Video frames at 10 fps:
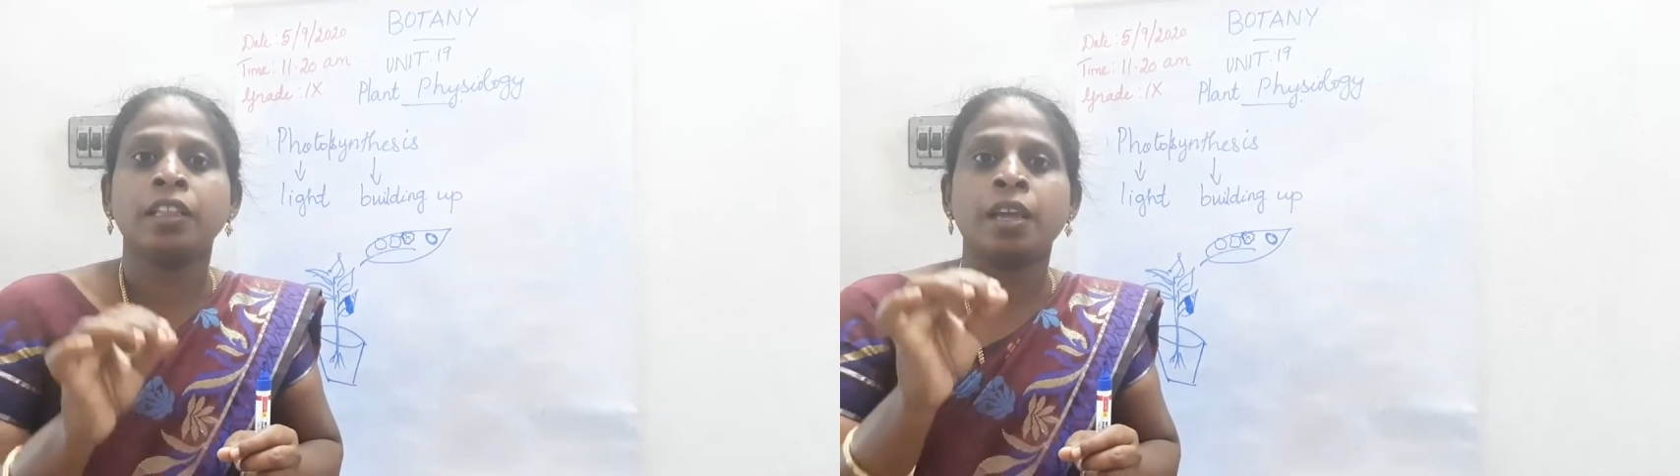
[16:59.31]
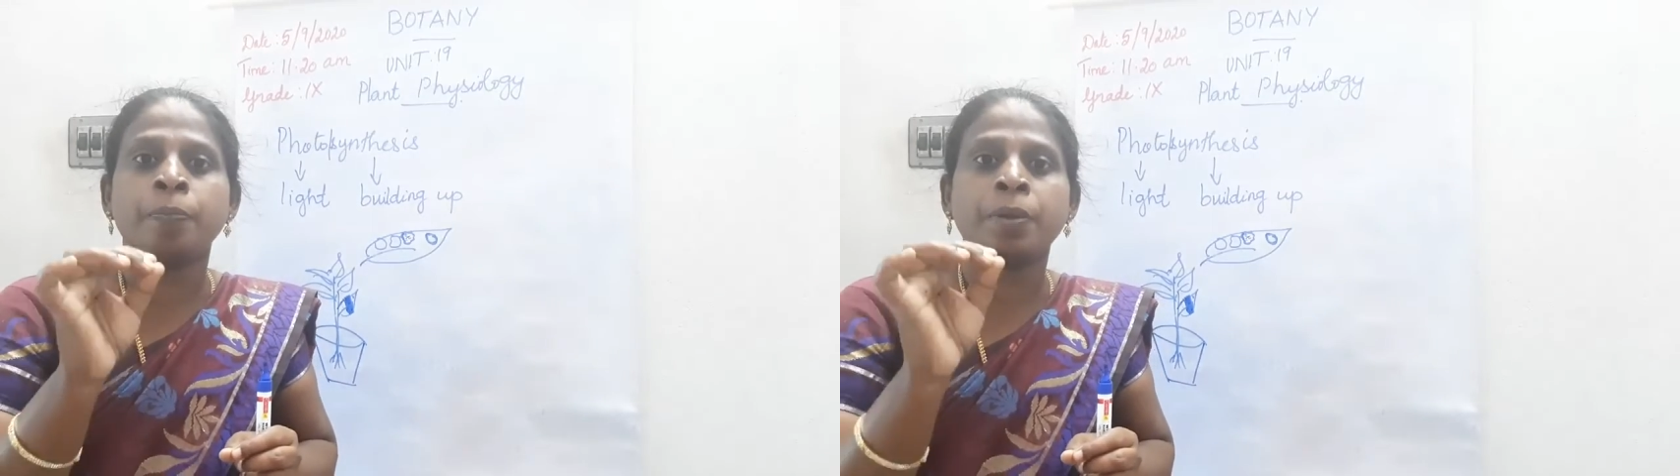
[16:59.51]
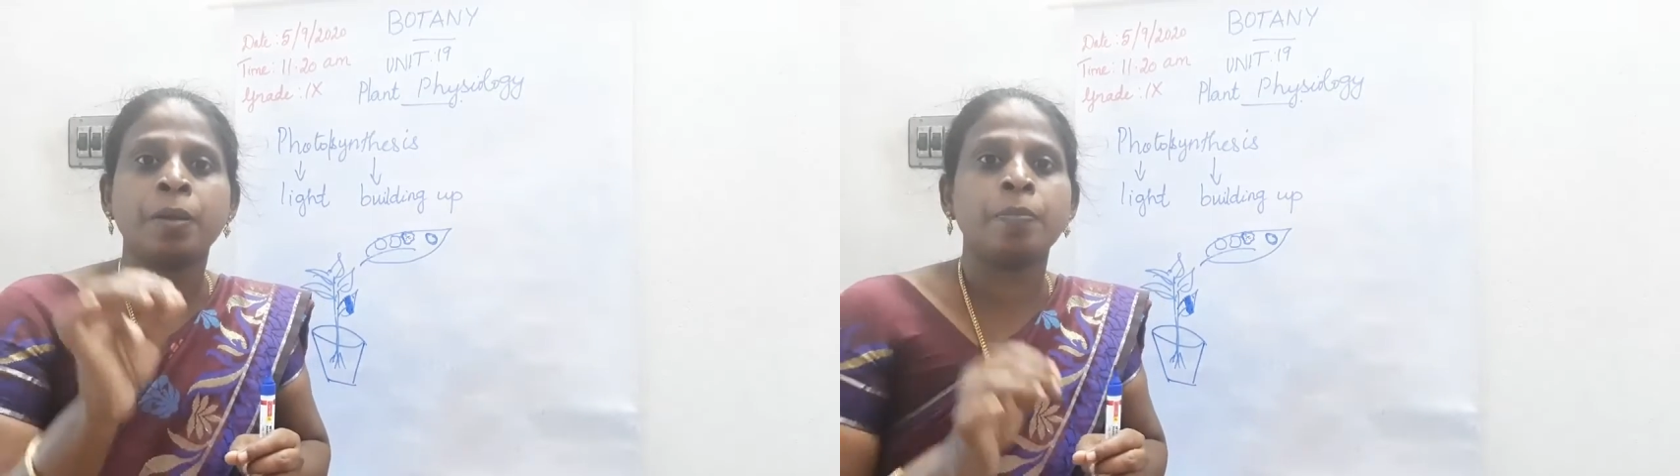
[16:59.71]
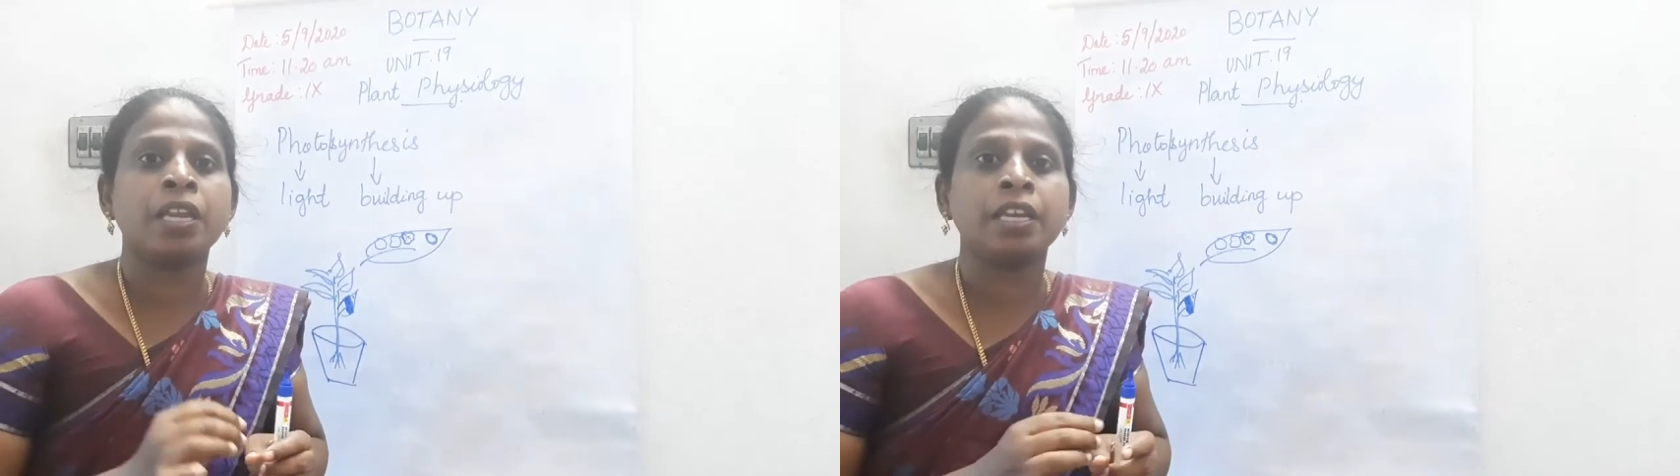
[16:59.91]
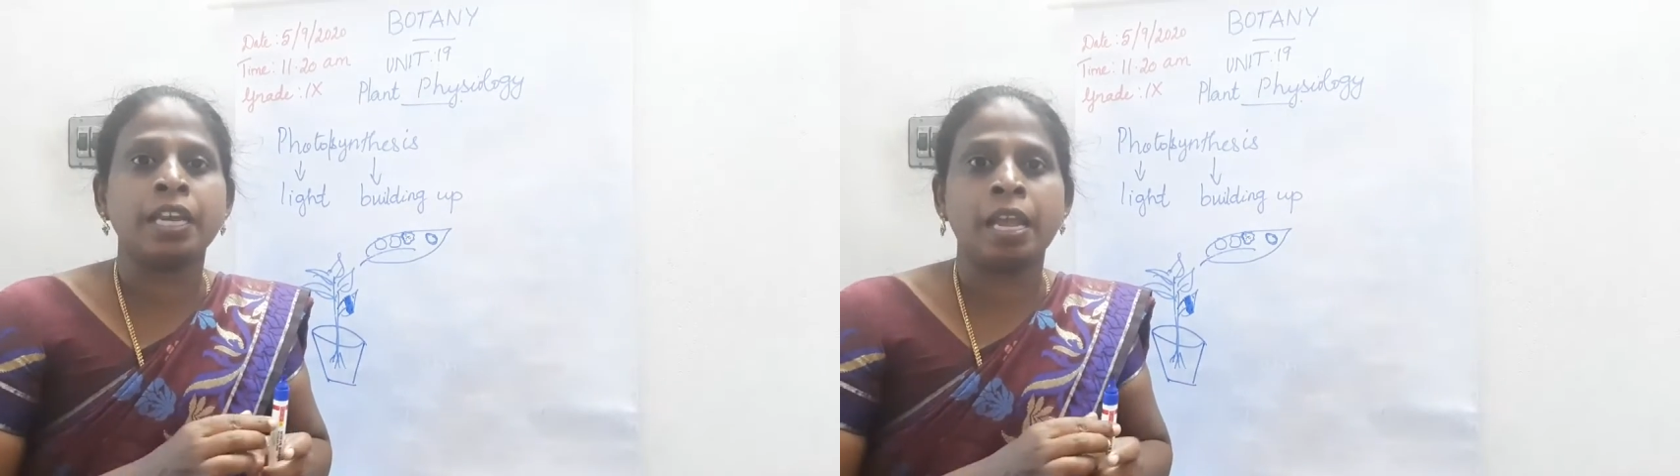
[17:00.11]
The
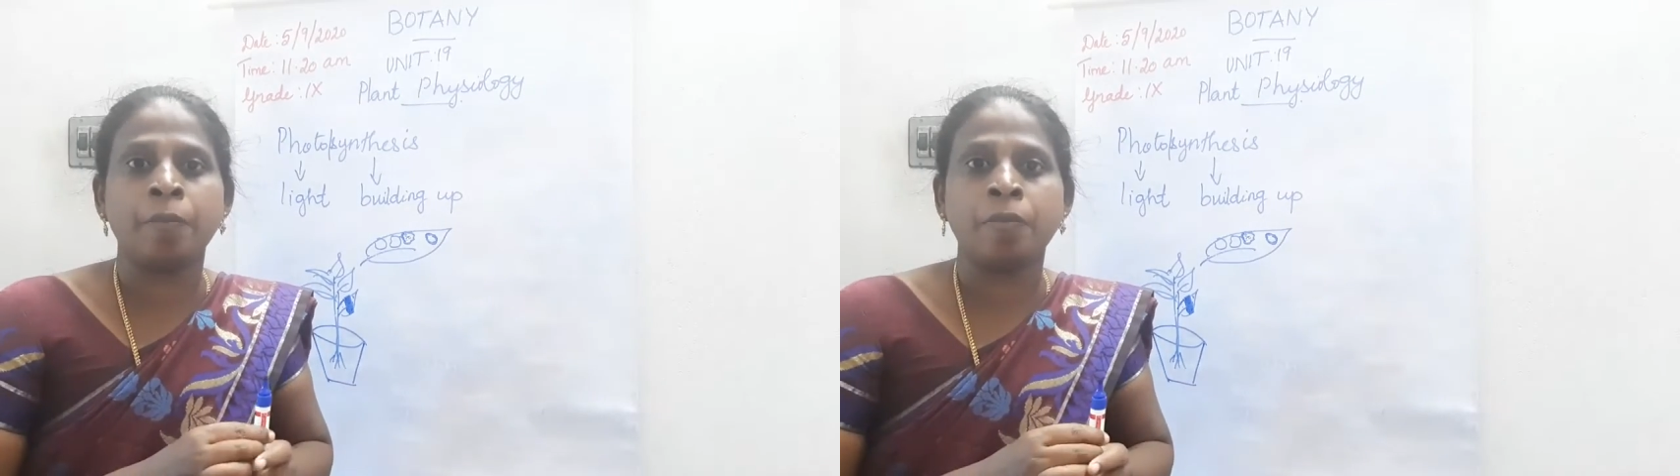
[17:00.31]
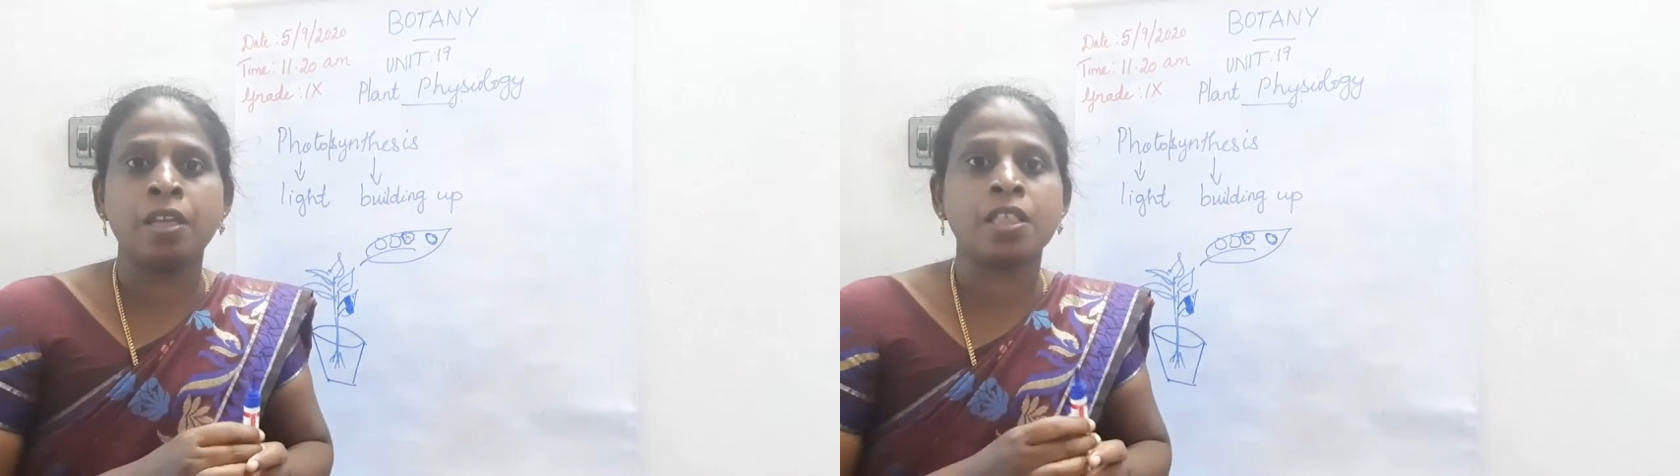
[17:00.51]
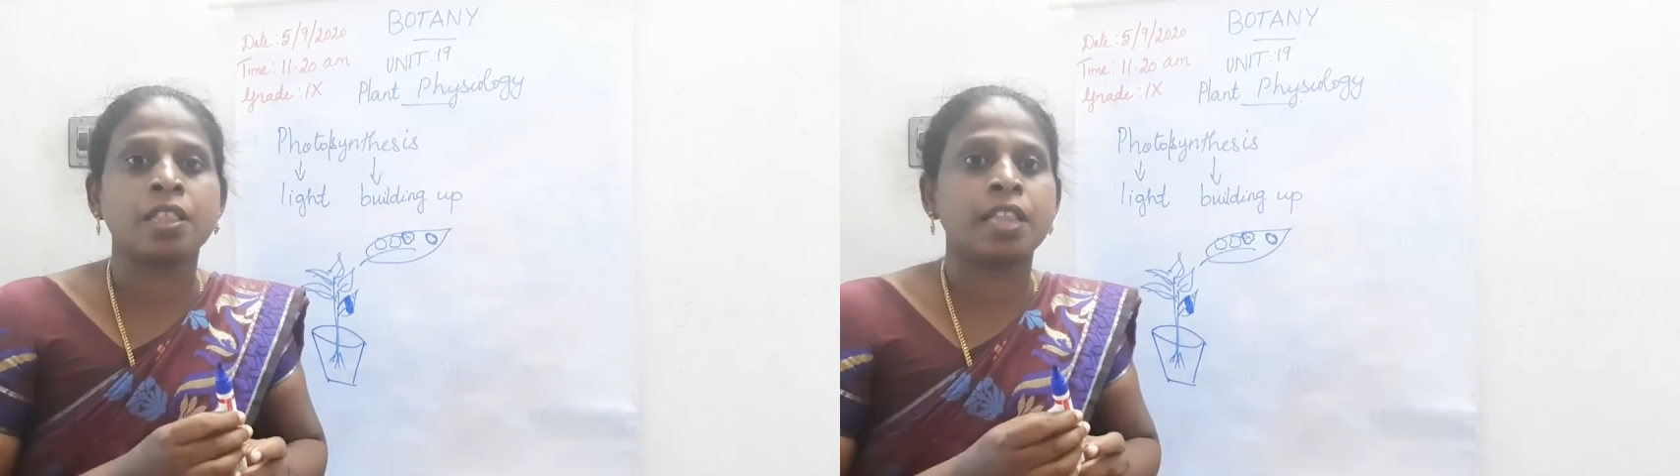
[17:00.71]
pigment name is